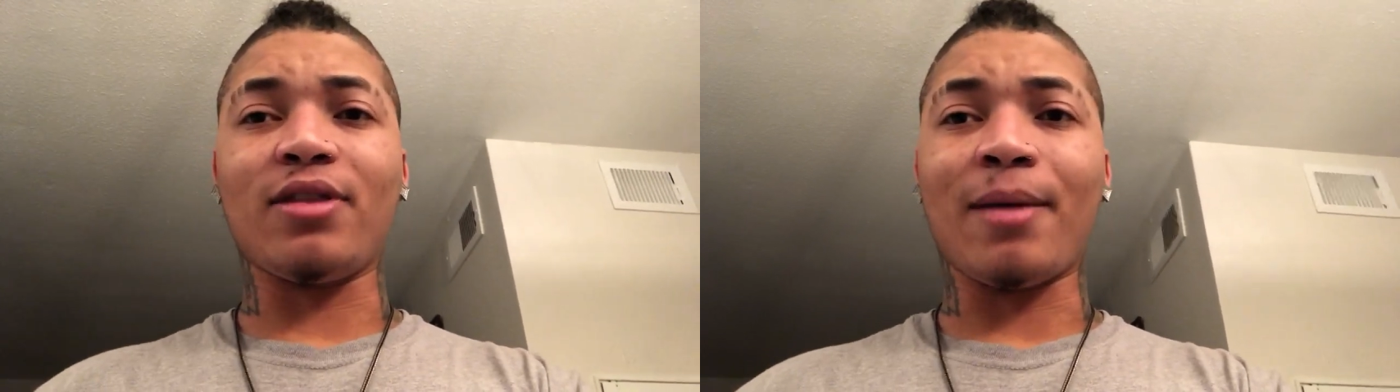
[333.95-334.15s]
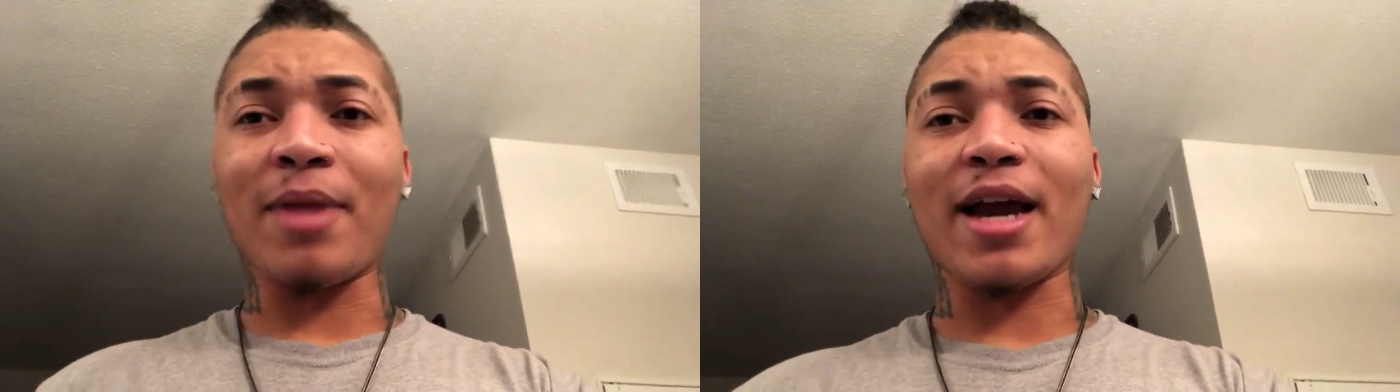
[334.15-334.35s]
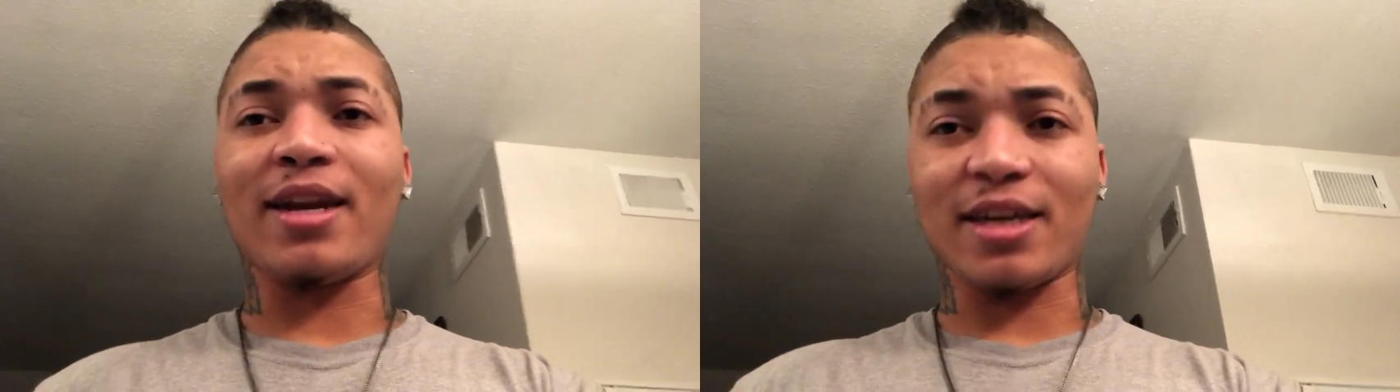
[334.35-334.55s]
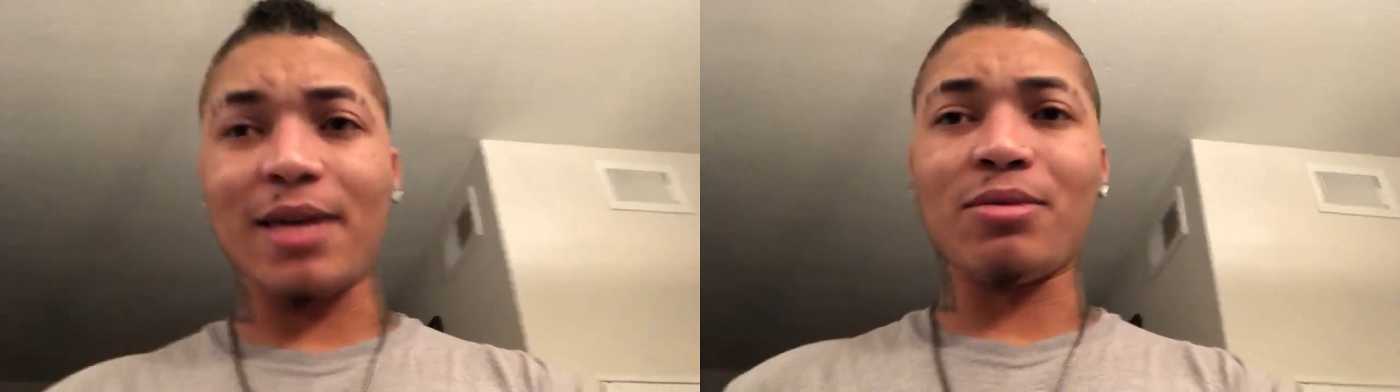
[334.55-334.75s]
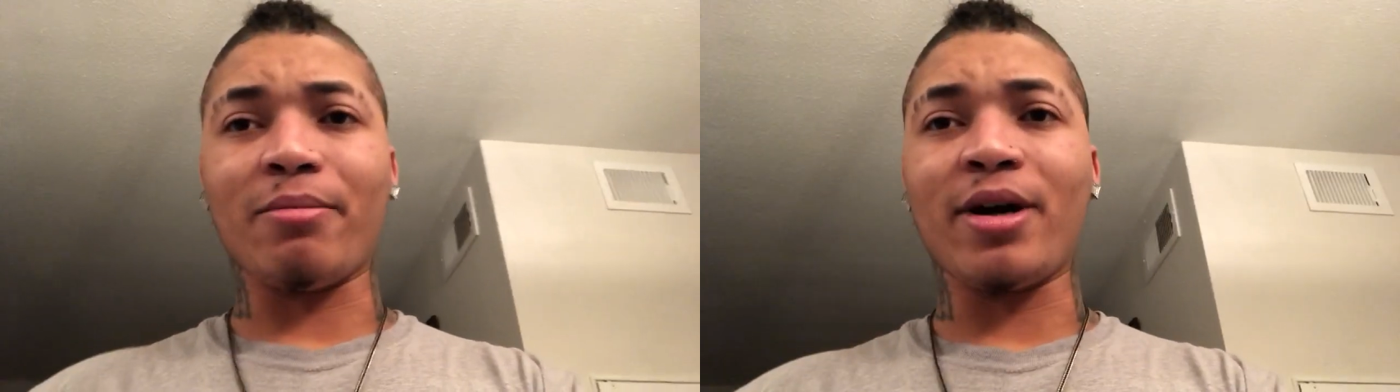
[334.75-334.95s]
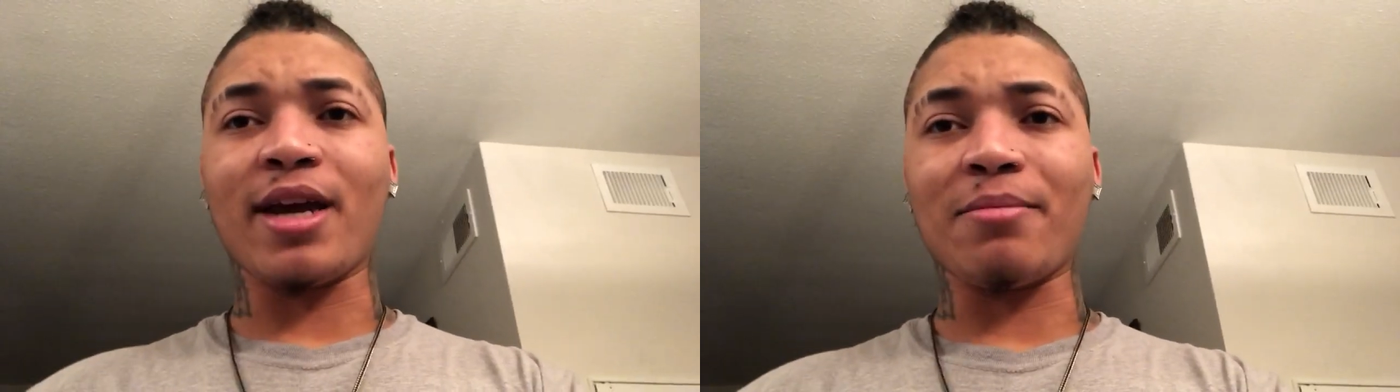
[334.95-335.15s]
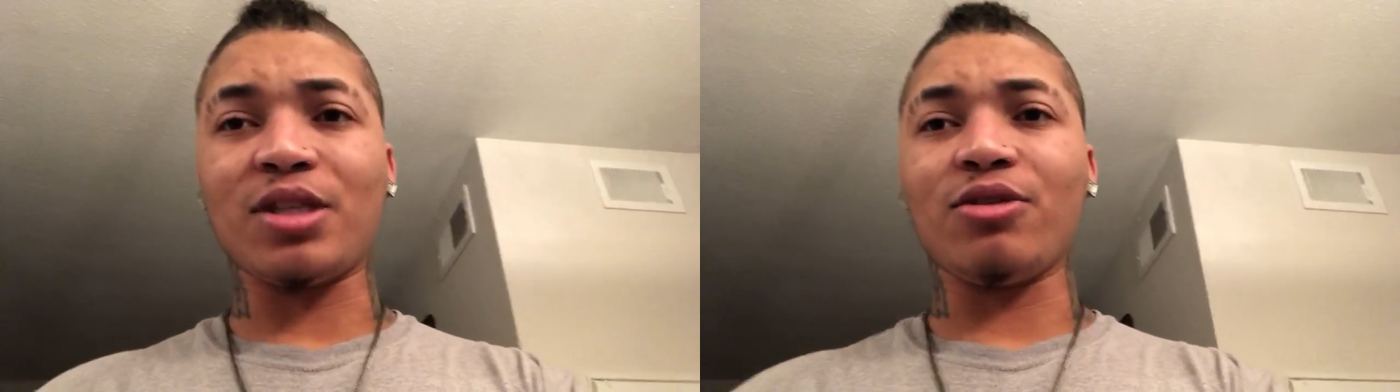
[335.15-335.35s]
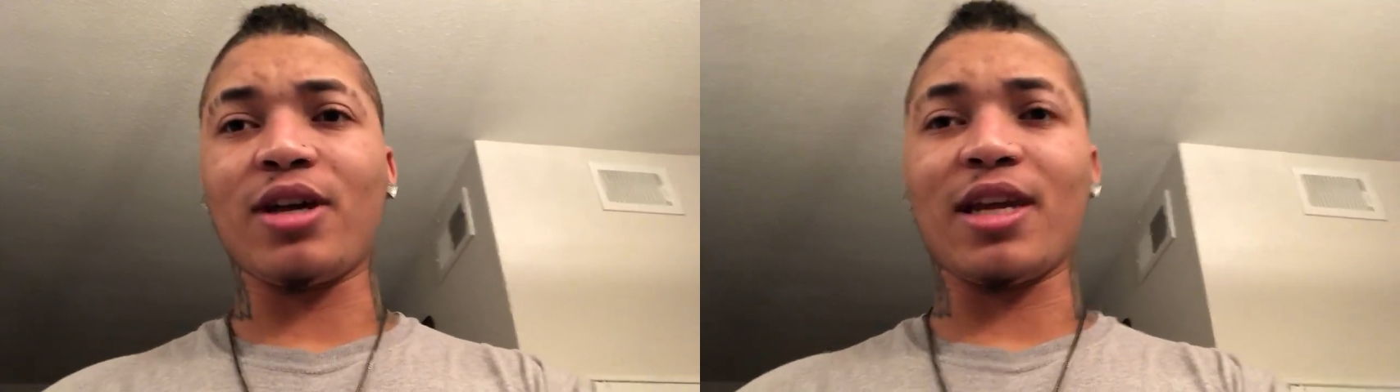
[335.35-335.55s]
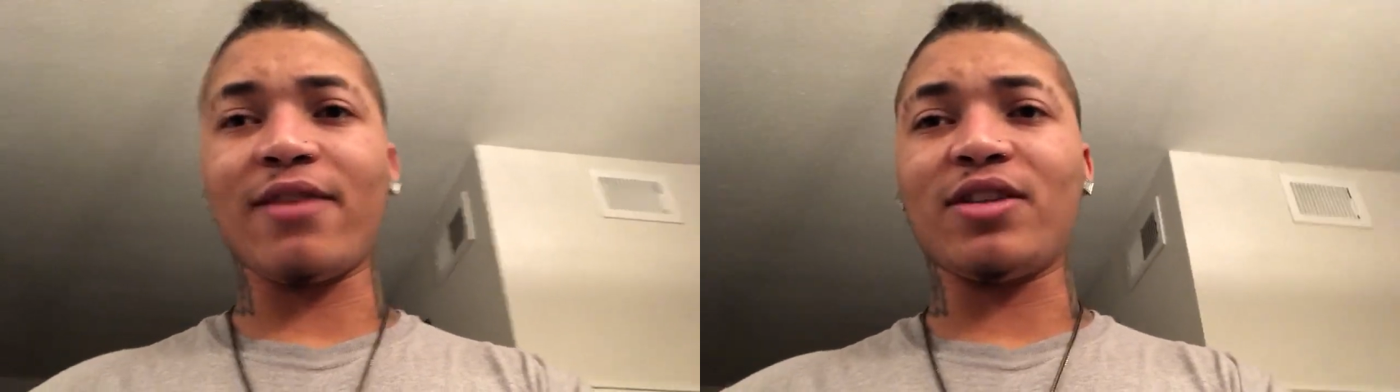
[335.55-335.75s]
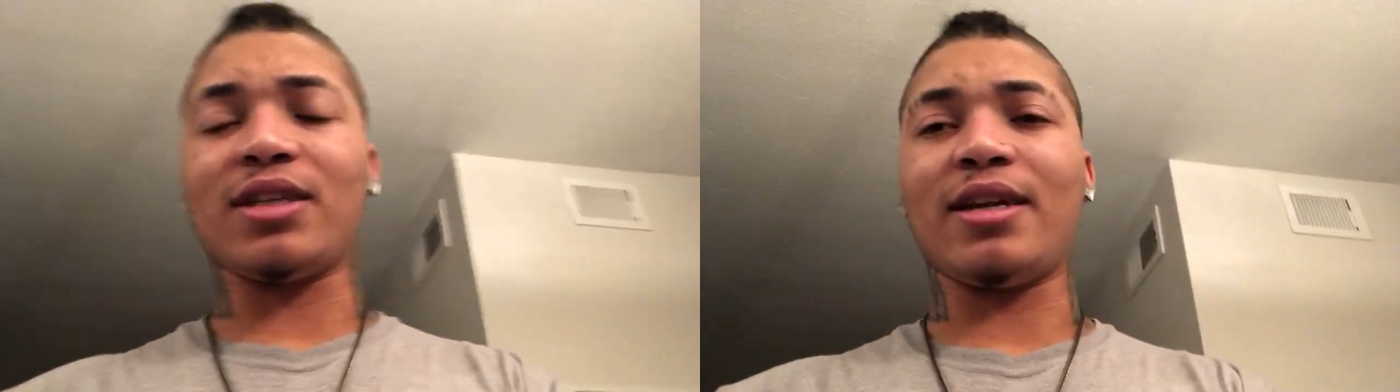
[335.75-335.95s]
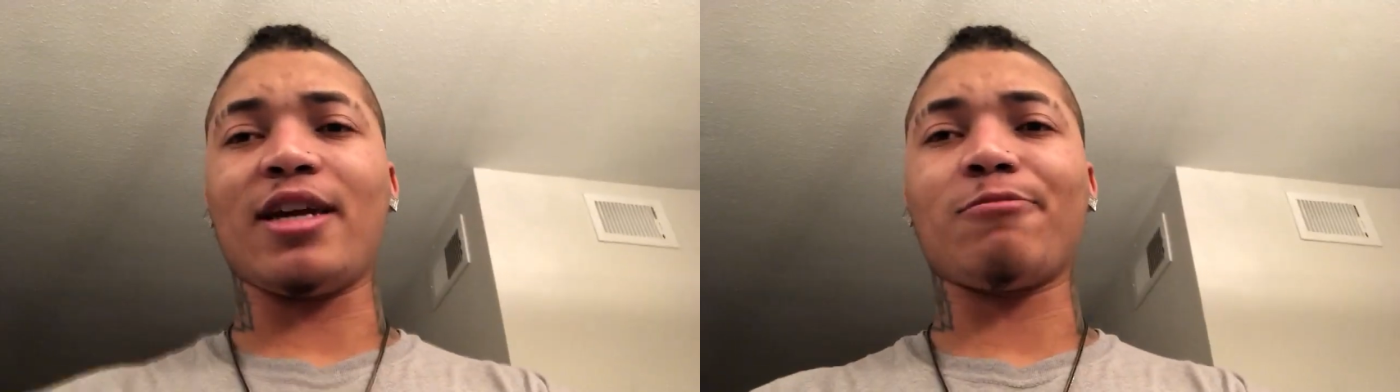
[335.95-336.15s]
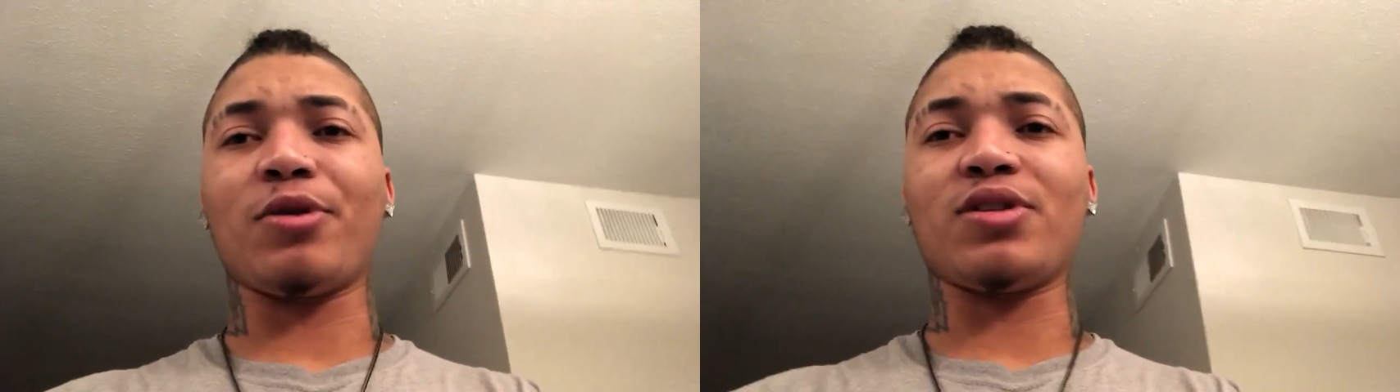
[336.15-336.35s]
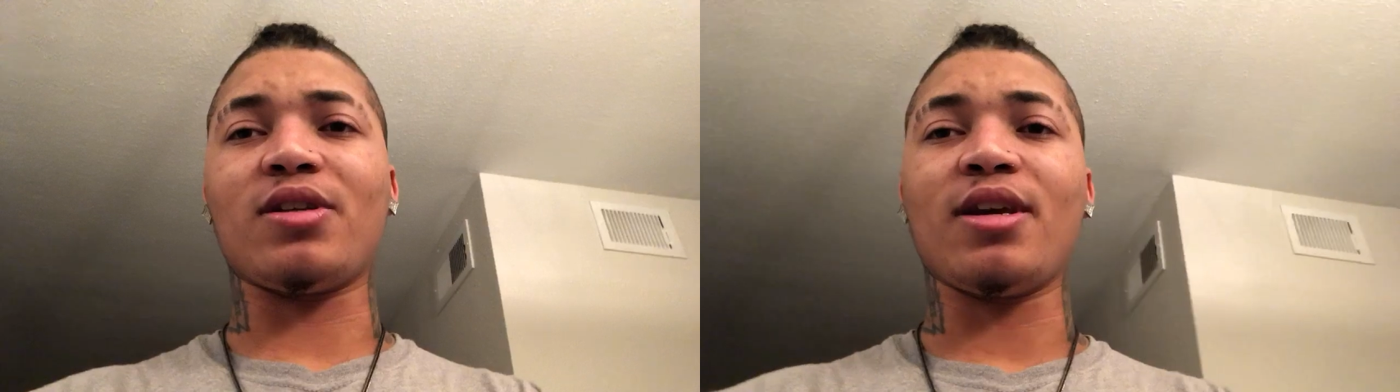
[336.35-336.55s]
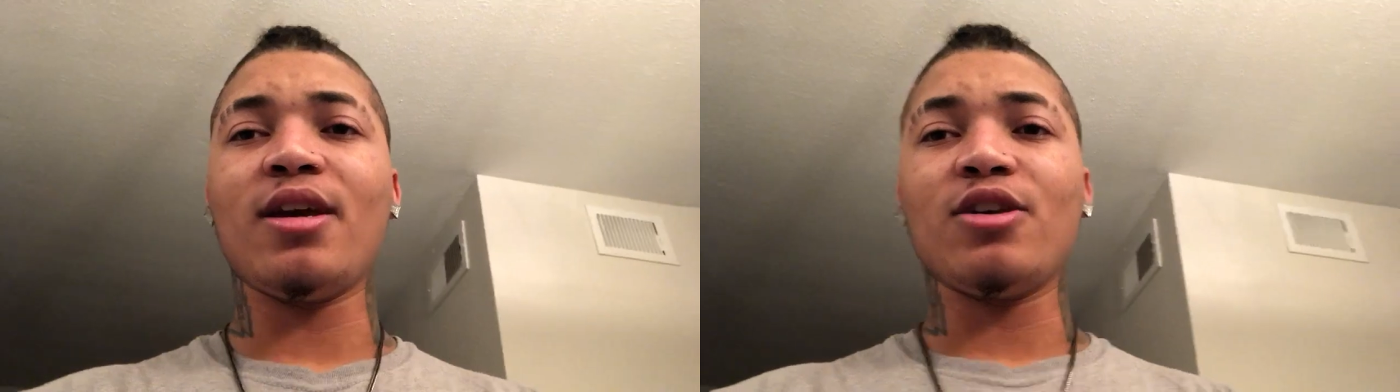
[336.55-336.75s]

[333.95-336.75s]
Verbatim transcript: i'm not gonna keep the money i'm still gonna give it to the next person